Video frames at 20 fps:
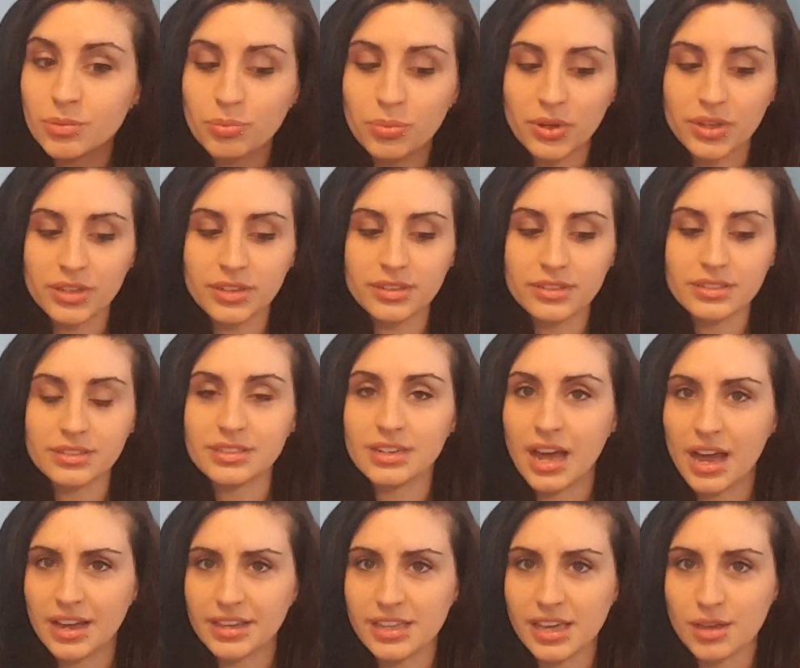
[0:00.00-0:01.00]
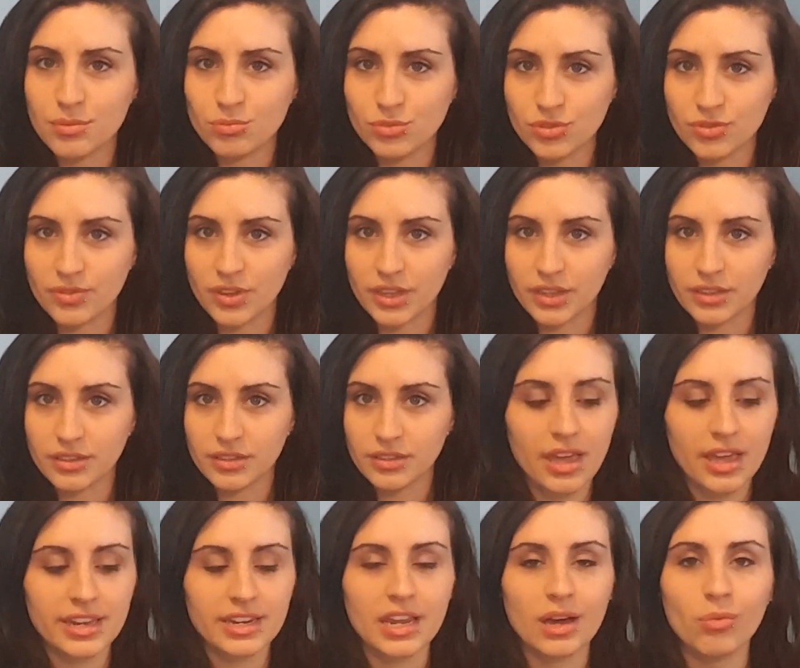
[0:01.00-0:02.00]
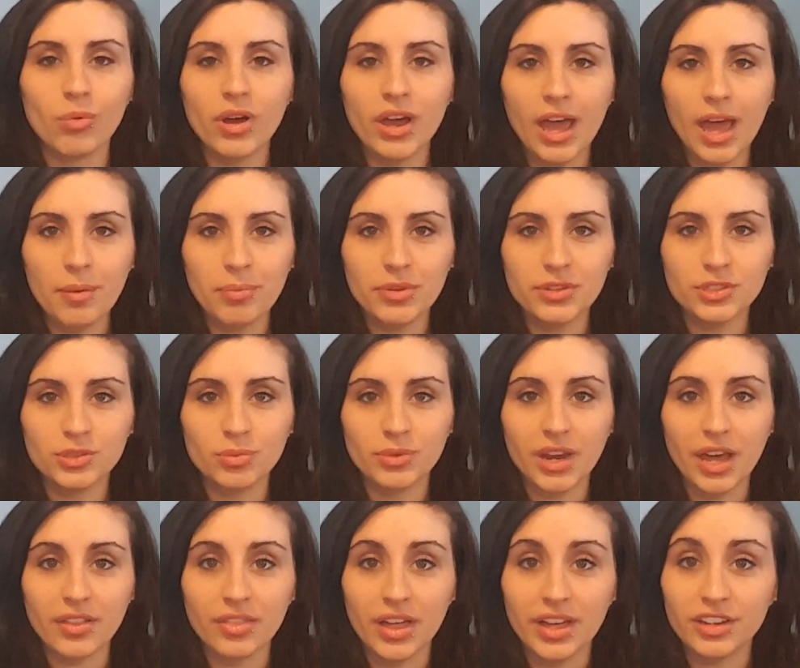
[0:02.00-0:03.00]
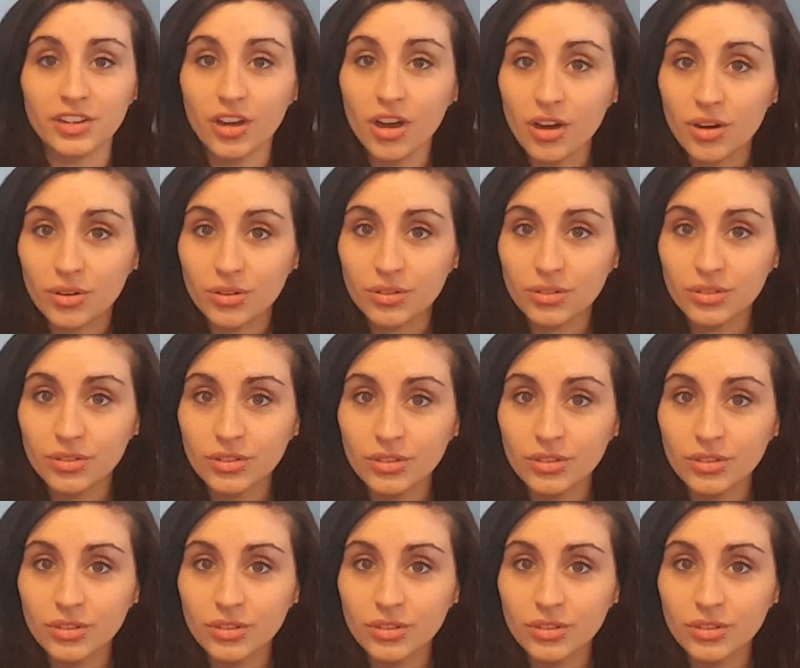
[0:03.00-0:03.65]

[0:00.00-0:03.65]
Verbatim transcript: but not yet moving. Now what happens when I let go?